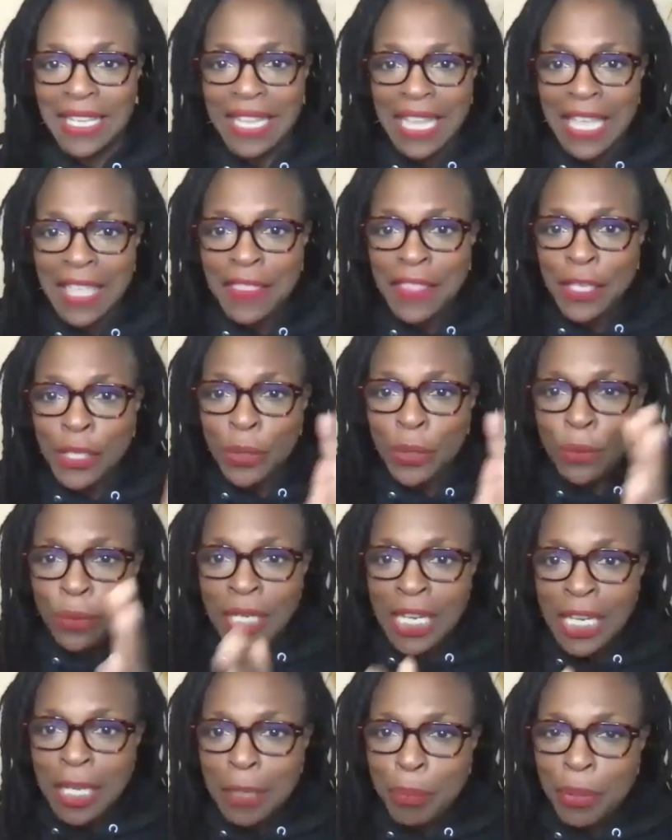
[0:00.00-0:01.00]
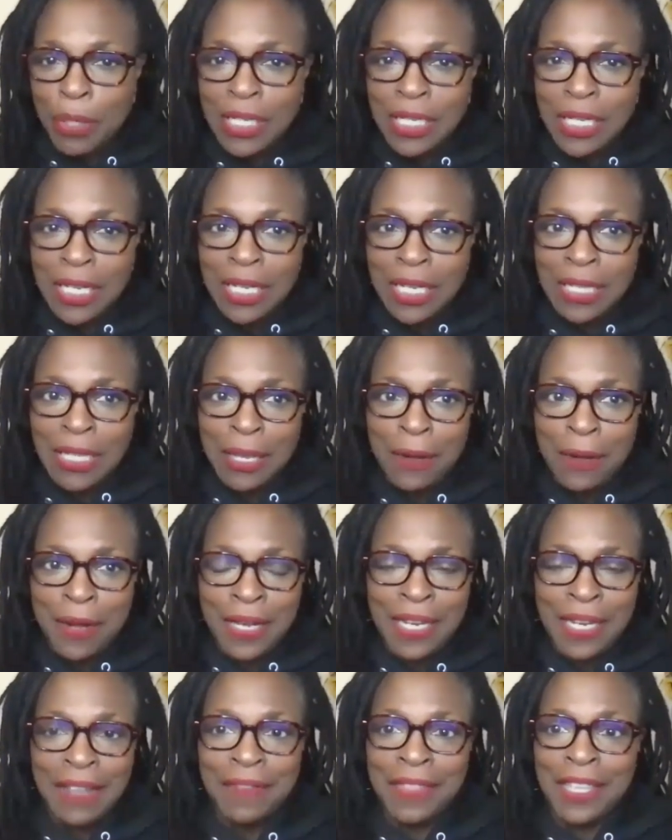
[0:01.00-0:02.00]
in the unique
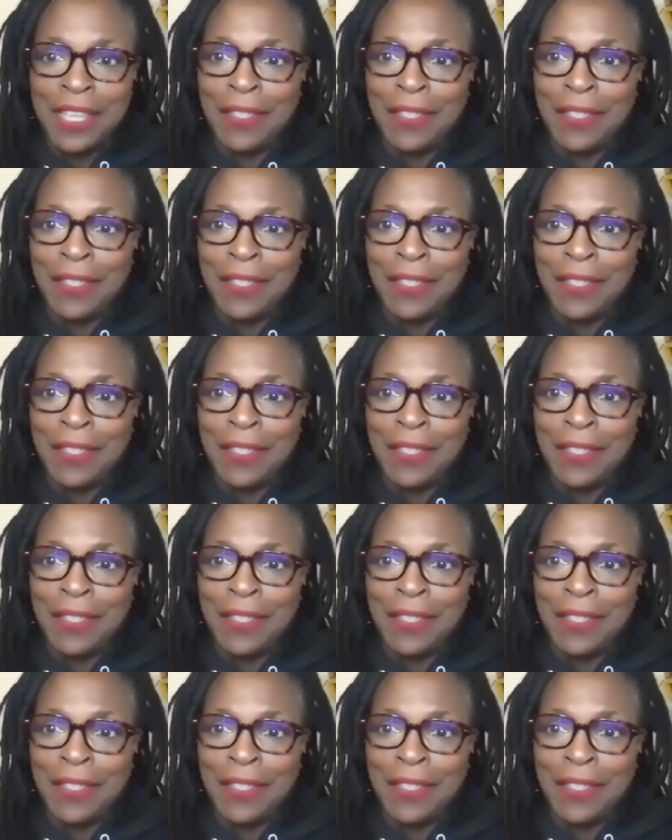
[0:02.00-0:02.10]
particularity of the